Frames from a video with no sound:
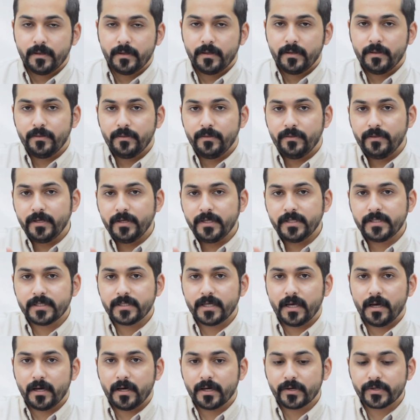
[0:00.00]
These
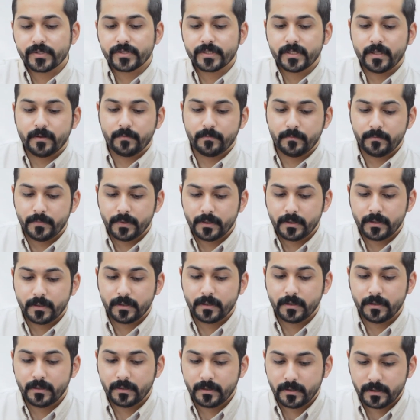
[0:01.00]
are some
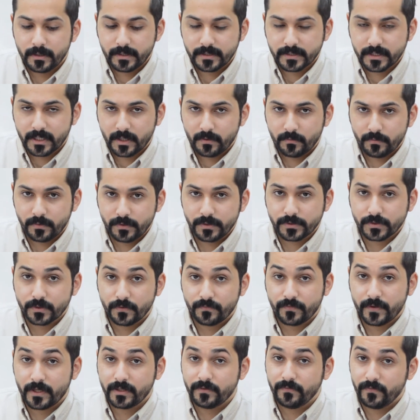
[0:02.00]
examples
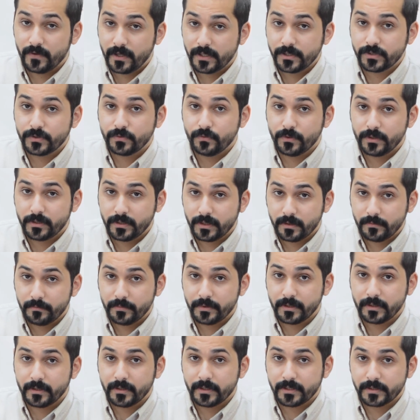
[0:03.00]
of advanced wet
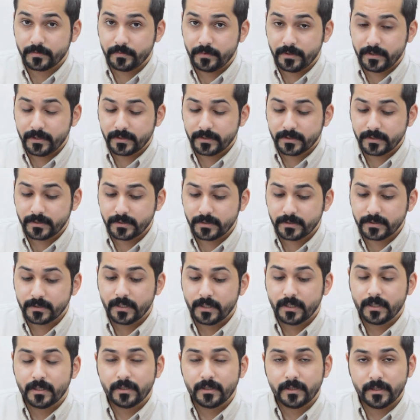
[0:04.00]
dumping experiences
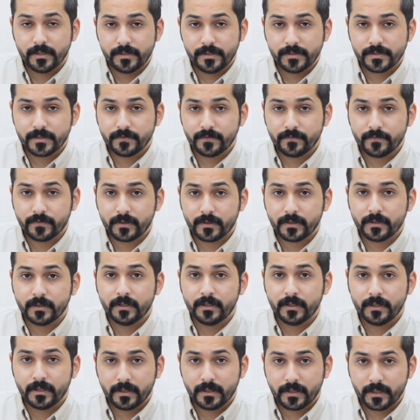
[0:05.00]
in several
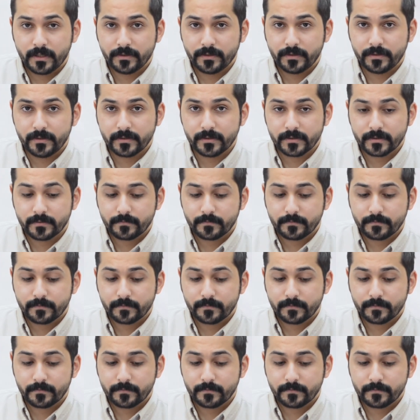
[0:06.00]
countries.